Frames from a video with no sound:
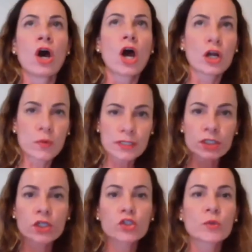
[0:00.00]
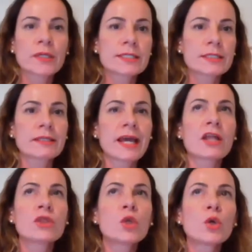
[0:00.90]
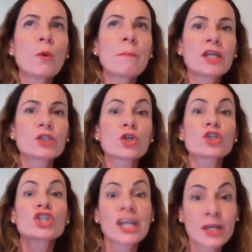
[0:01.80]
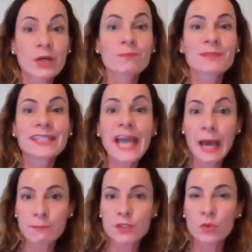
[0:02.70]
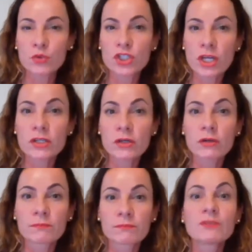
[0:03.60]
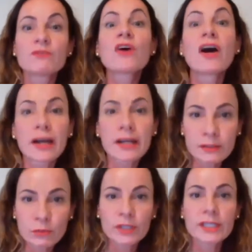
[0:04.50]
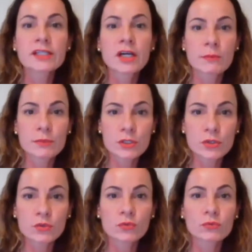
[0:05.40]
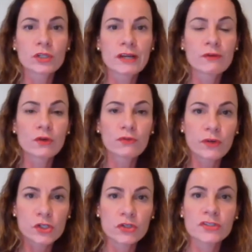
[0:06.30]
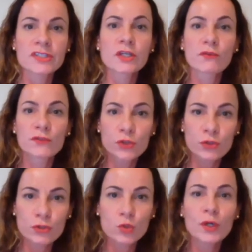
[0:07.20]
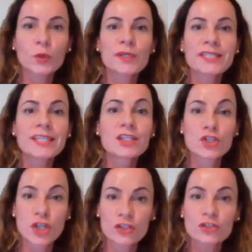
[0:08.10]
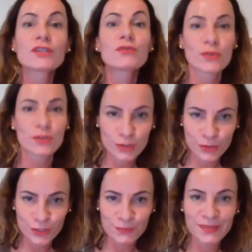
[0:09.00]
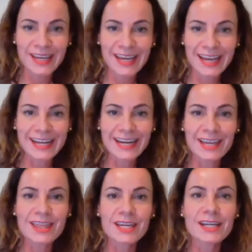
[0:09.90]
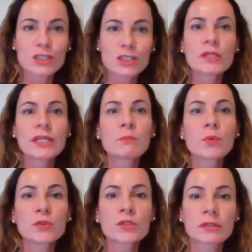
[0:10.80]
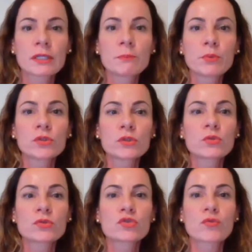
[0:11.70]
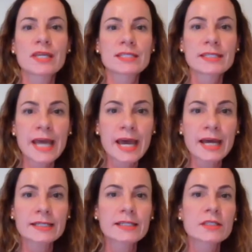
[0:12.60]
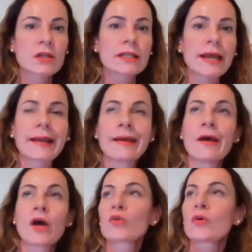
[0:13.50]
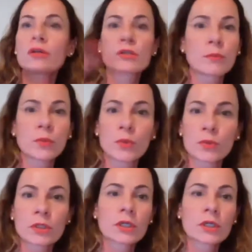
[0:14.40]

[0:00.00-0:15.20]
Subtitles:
Across countries, there are no major gender gaps or gender divide when it comes to the level of financial literacy of students. What we see is gender differences. And I think it's really important to stress that. It's not like across the board,